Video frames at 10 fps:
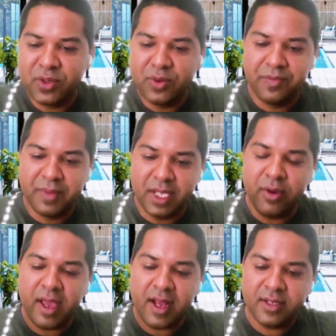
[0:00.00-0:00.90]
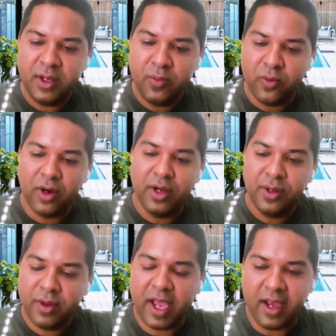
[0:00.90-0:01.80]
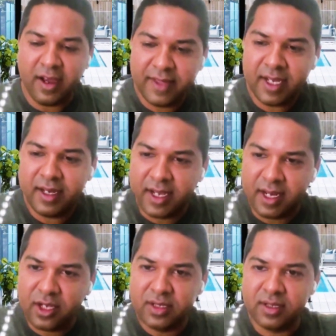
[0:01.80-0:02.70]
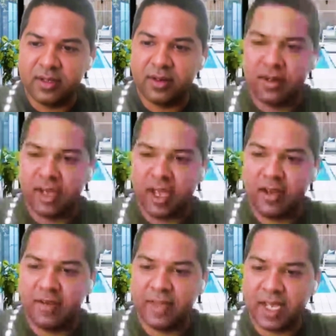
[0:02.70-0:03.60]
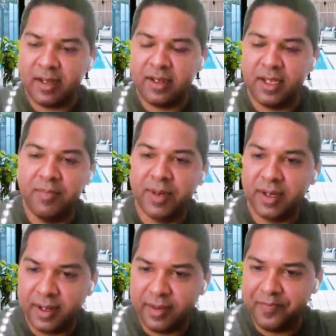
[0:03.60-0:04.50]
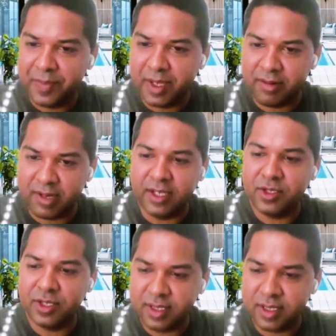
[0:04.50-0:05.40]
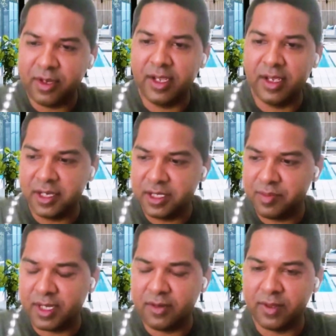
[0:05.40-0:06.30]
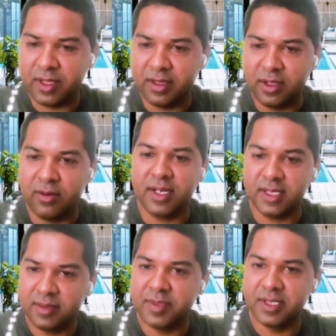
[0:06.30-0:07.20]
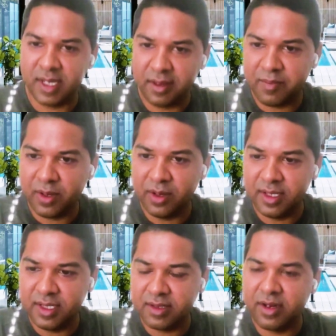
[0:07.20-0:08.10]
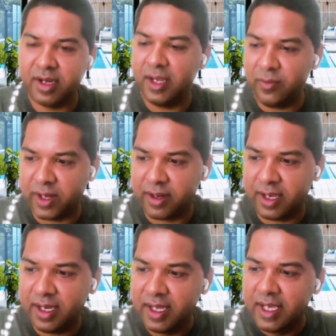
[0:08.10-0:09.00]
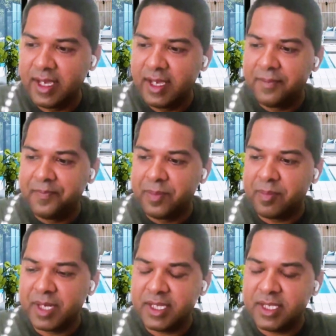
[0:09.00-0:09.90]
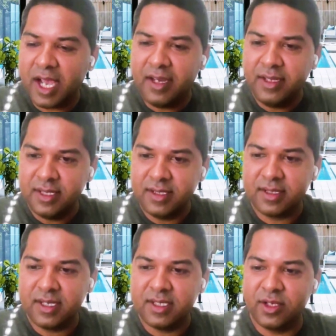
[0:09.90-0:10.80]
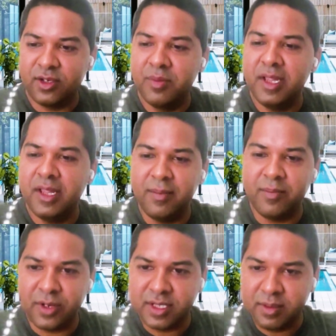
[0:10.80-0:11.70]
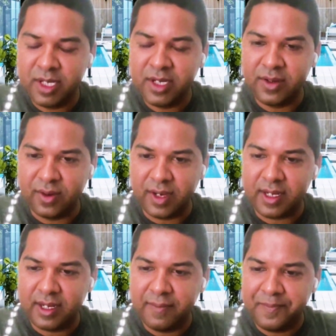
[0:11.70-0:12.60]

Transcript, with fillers: so you actually want to have that connection or have that deeper relationship or engagement with your customers and employees or anyone right but the challenge is it's humanly impossible to do it